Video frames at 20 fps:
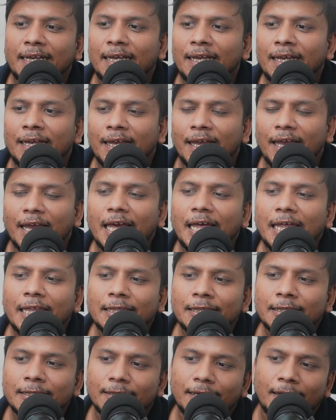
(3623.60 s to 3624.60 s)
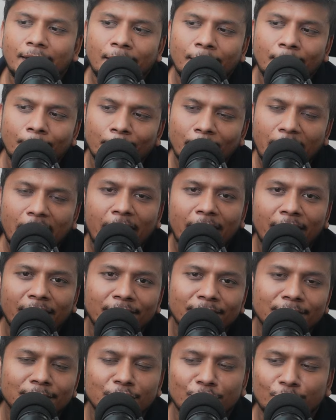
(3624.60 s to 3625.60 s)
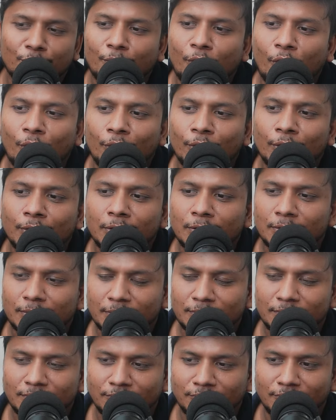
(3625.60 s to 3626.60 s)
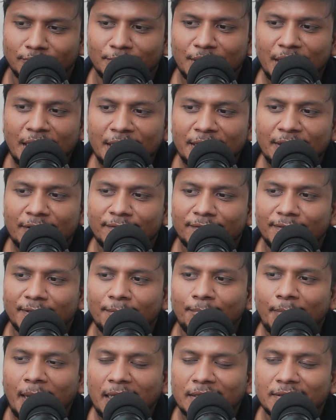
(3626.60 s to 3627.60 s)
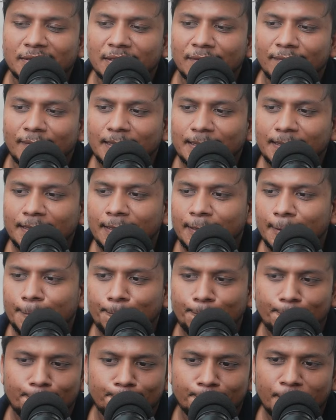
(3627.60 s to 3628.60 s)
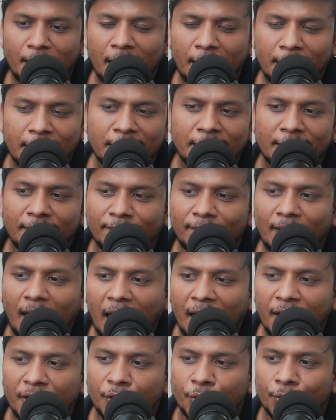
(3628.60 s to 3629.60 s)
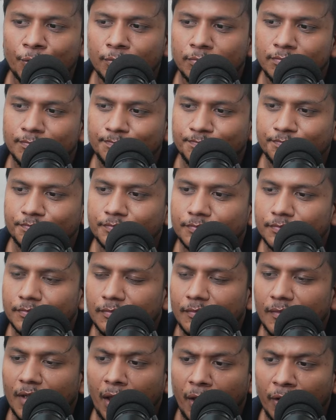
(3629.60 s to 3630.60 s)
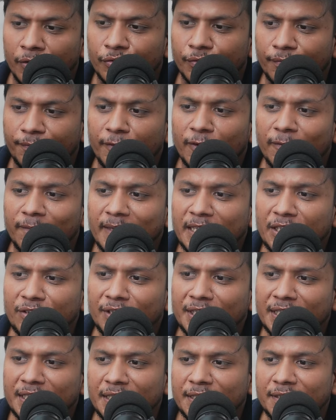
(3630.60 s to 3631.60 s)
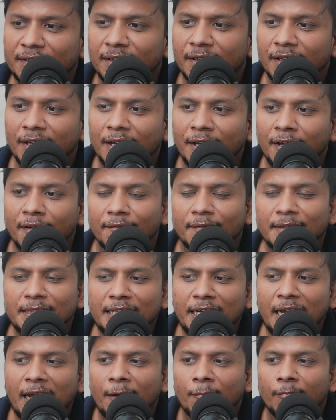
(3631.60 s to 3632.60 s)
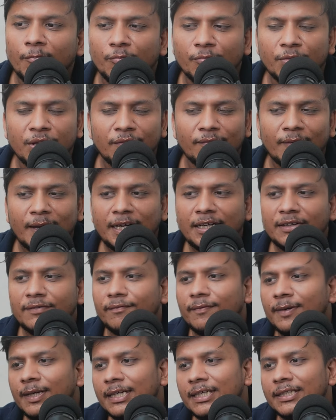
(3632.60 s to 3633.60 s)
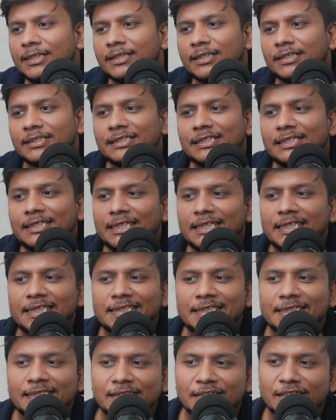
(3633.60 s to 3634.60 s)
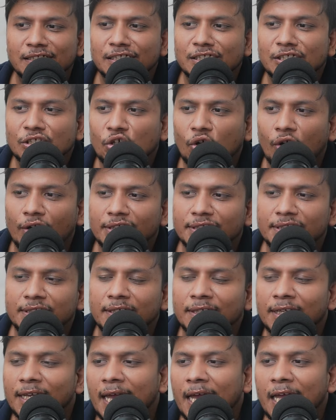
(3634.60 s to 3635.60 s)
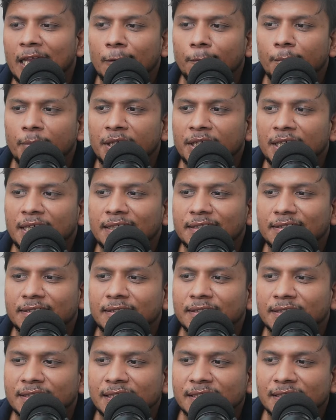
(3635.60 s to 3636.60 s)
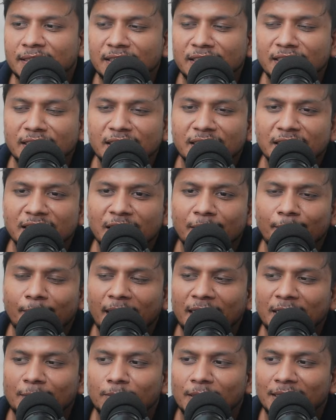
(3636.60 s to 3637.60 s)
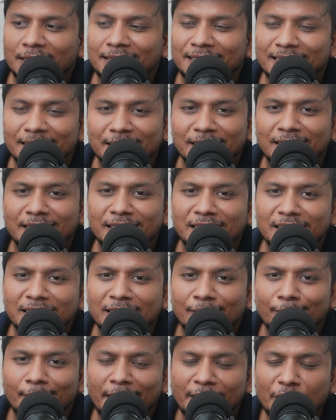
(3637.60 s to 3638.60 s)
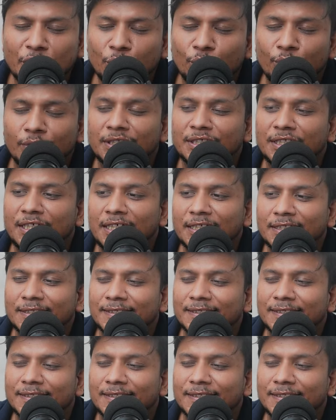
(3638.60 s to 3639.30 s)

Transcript: and have all enough bells and whistle and enough IO to fulfill your need. With RAM, we went with CL16 Corsair LPX 16 gigabyte plus 16 gigabyte two sticks,